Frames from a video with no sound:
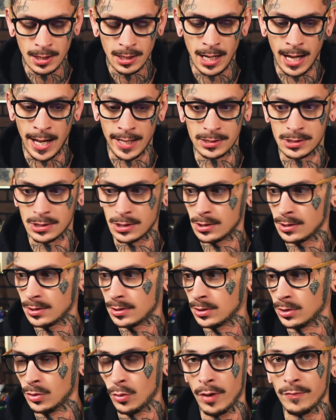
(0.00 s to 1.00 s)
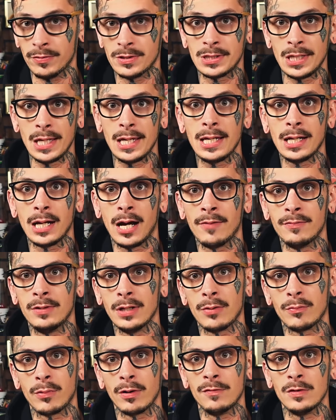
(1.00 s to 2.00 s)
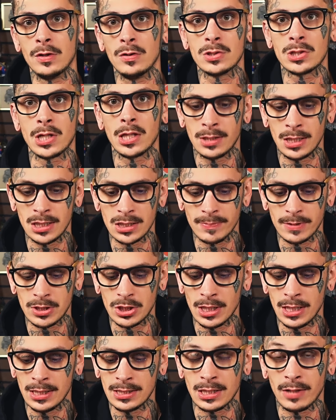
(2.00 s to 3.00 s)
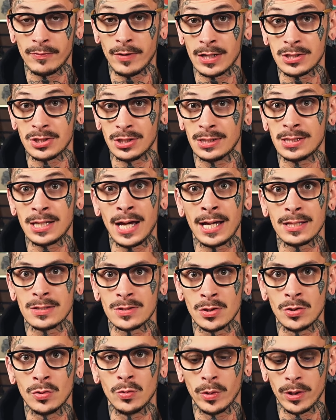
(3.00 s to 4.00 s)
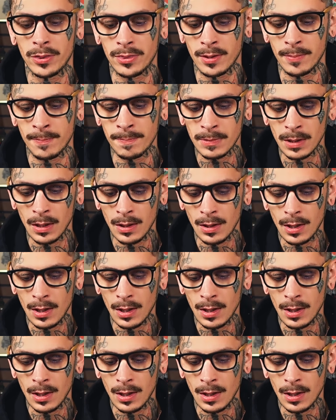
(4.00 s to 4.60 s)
As you have seen, I've done reviews on these machines. I've actually tattooed with them.